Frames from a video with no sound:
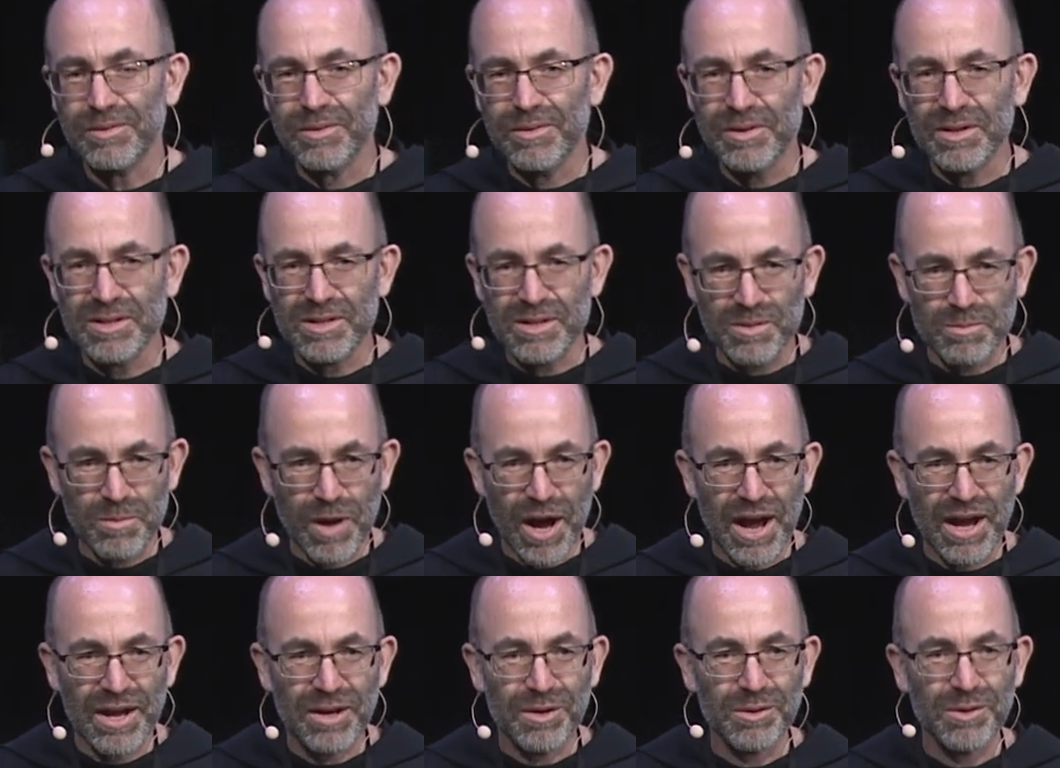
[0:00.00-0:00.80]
the
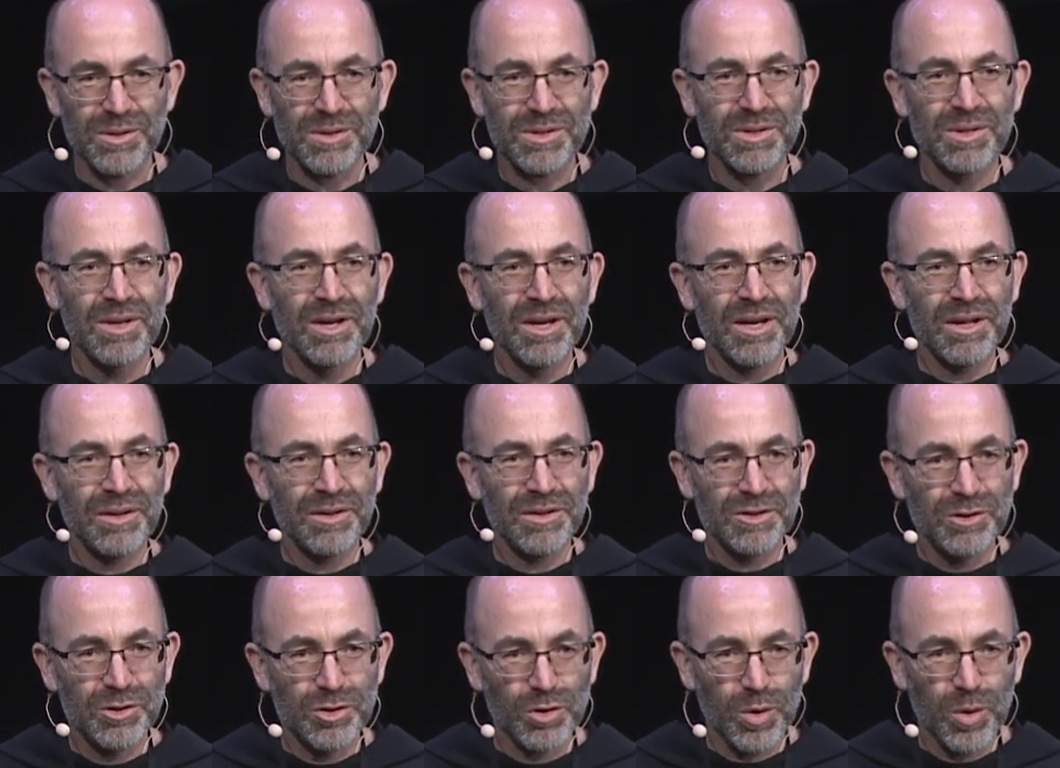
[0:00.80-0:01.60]
smiles,
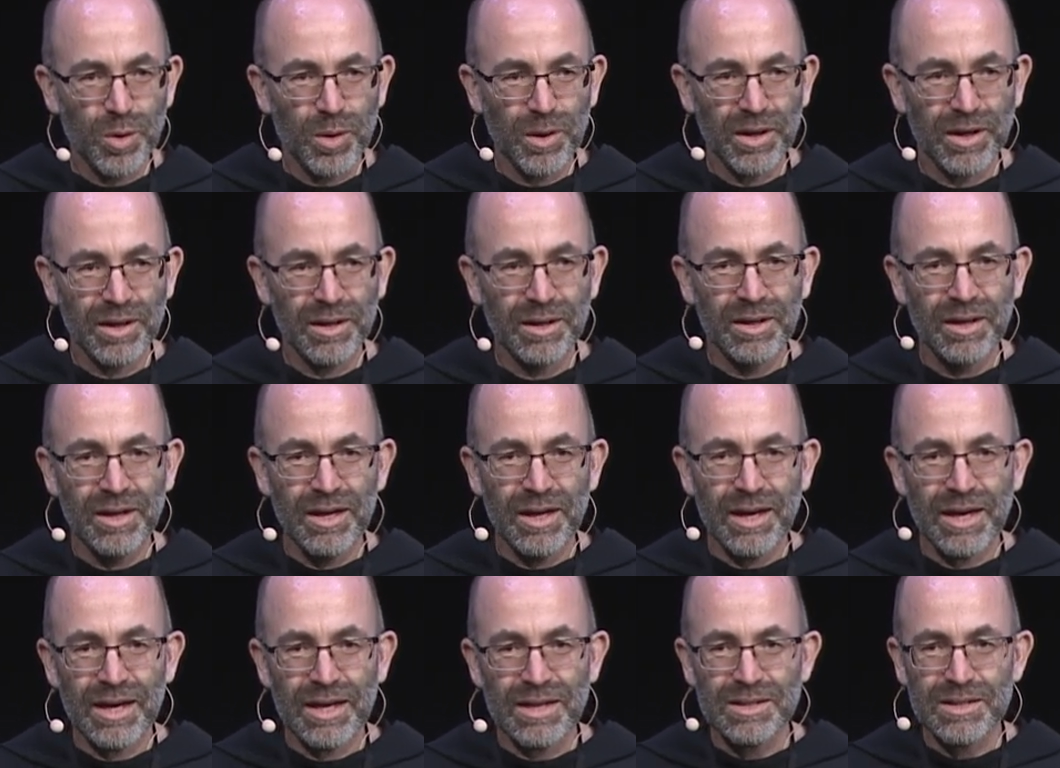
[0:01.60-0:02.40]
the joy,
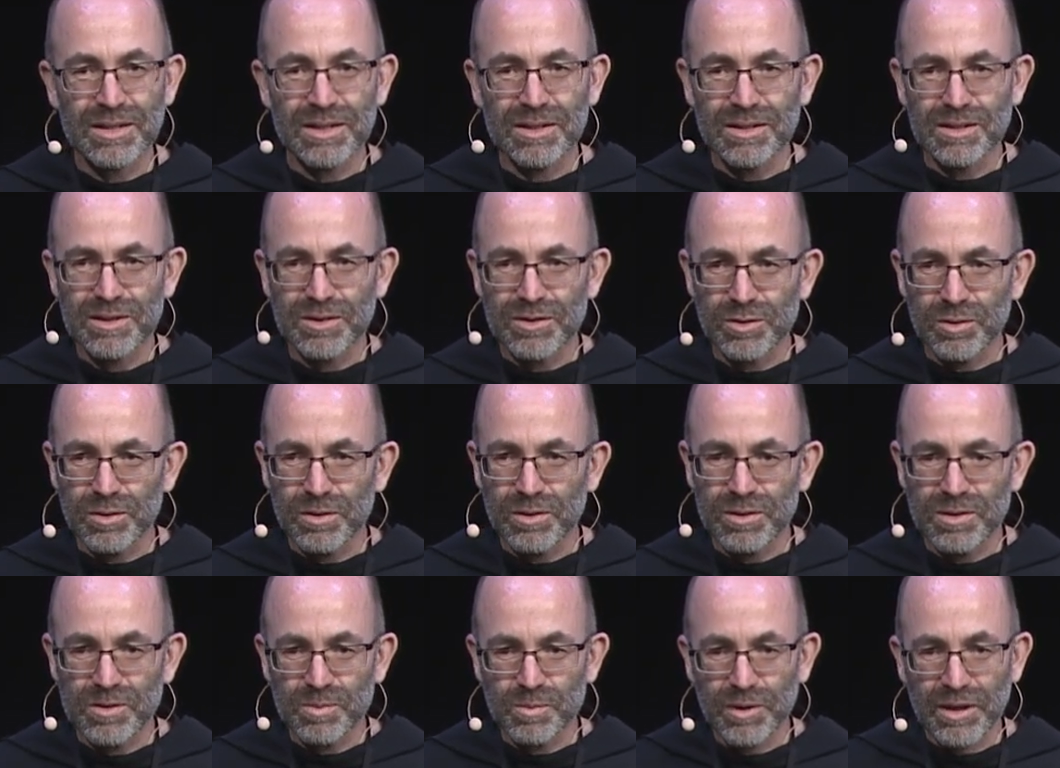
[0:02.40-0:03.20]
as the
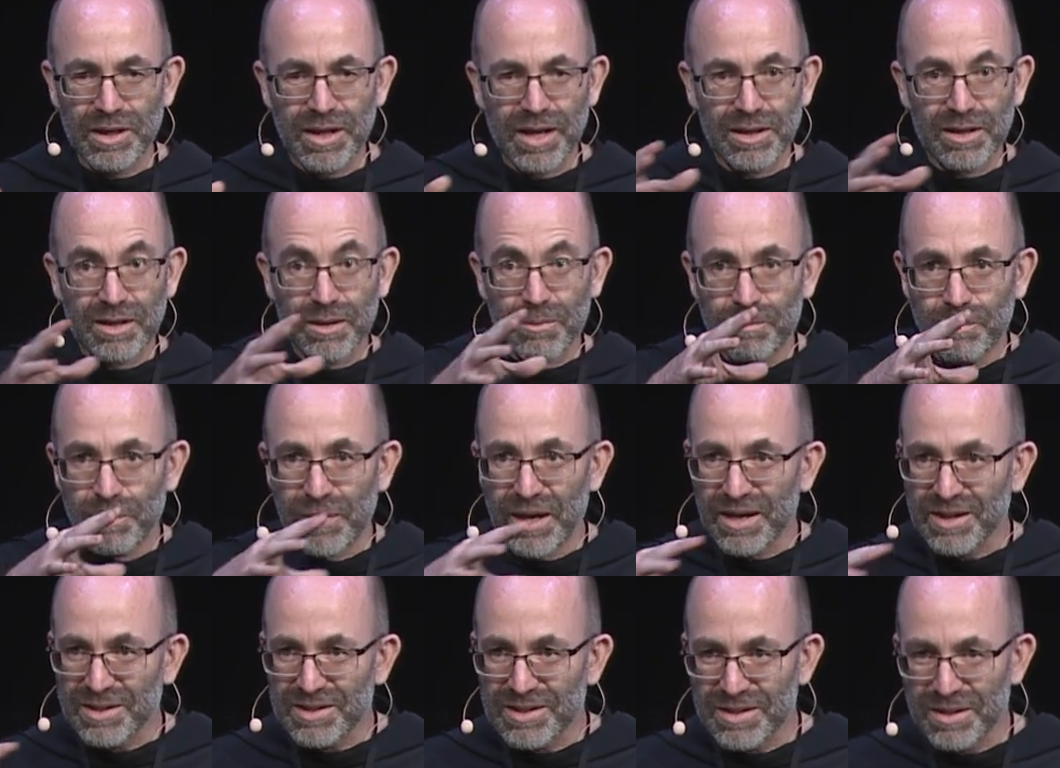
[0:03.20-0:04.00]
students began to
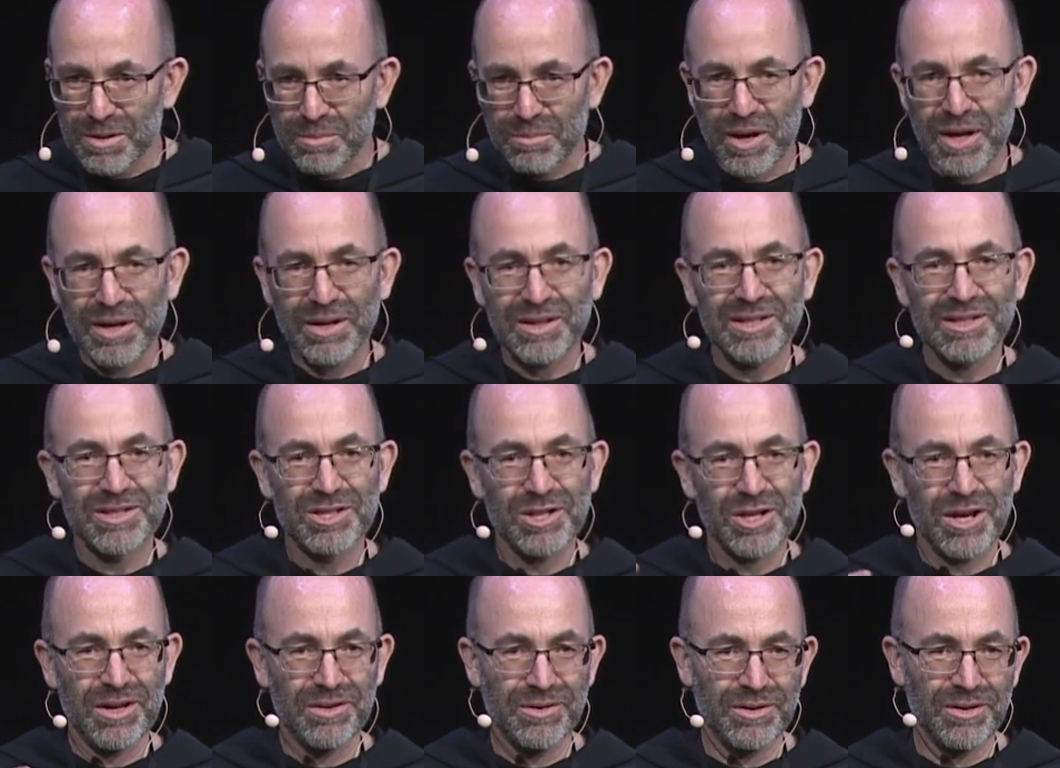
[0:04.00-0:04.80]
mix among
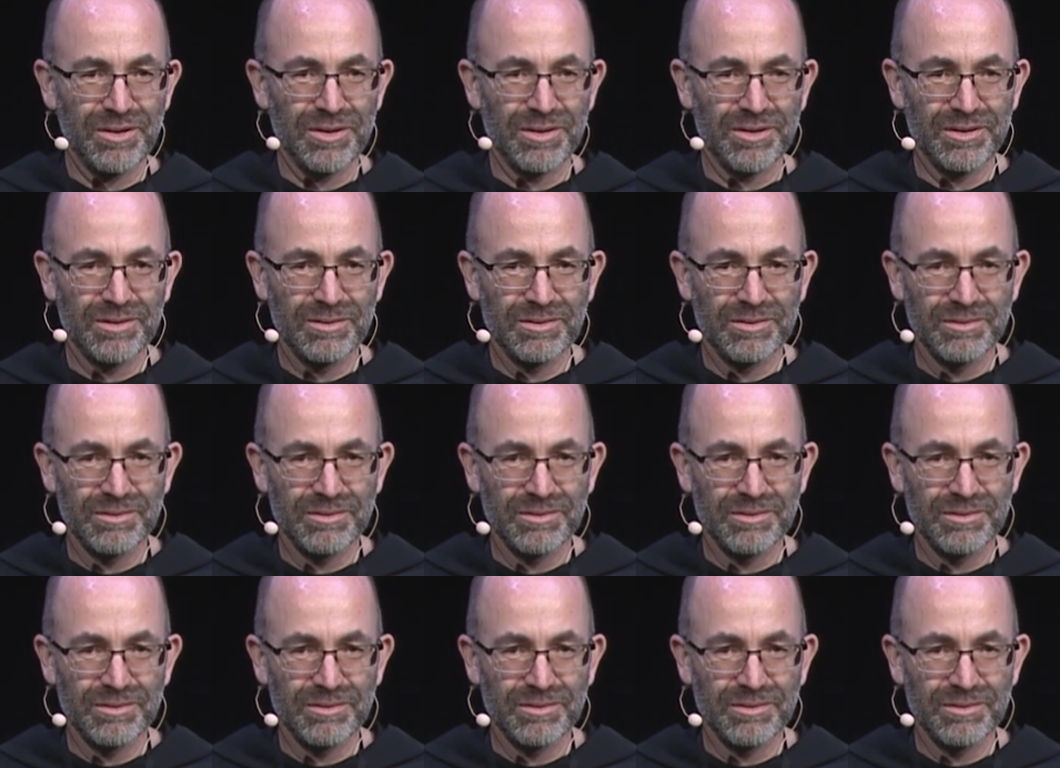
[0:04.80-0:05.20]
each other.